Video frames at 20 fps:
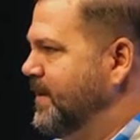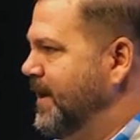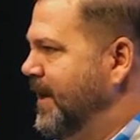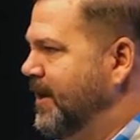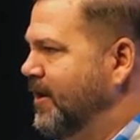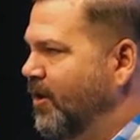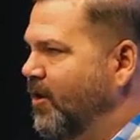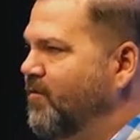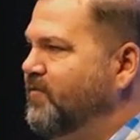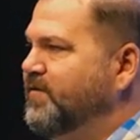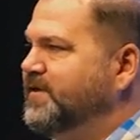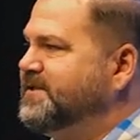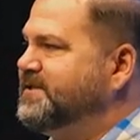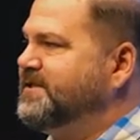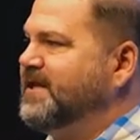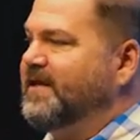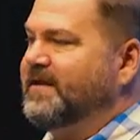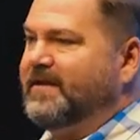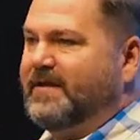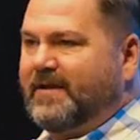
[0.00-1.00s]
And all of a
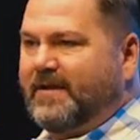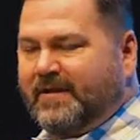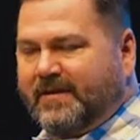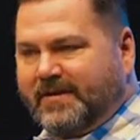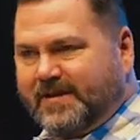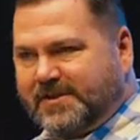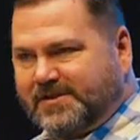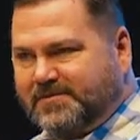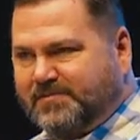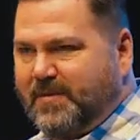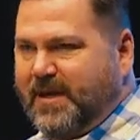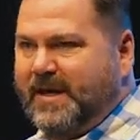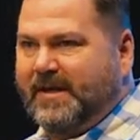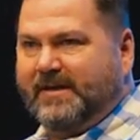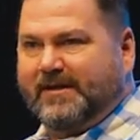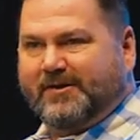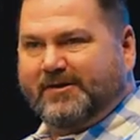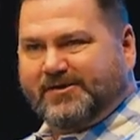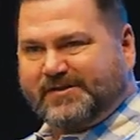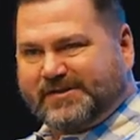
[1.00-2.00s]
sudden, this man
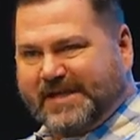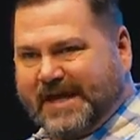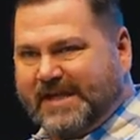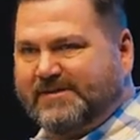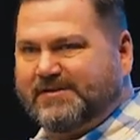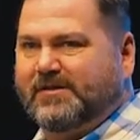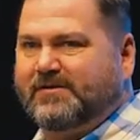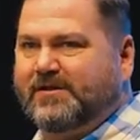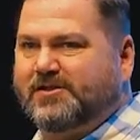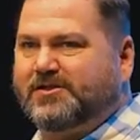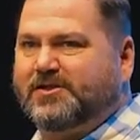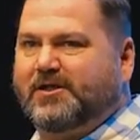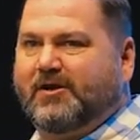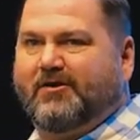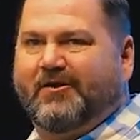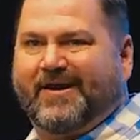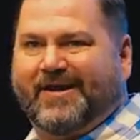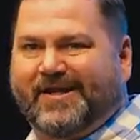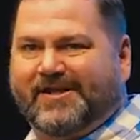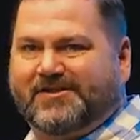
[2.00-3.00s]
stands on the chair
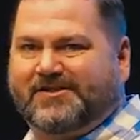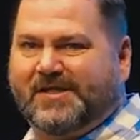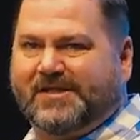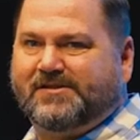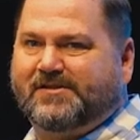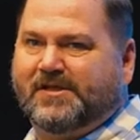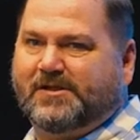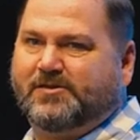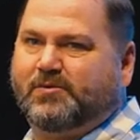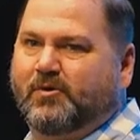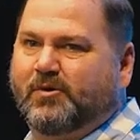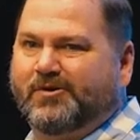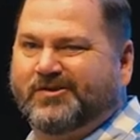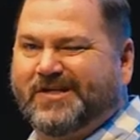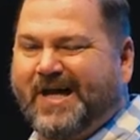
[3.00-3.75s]
and he says these words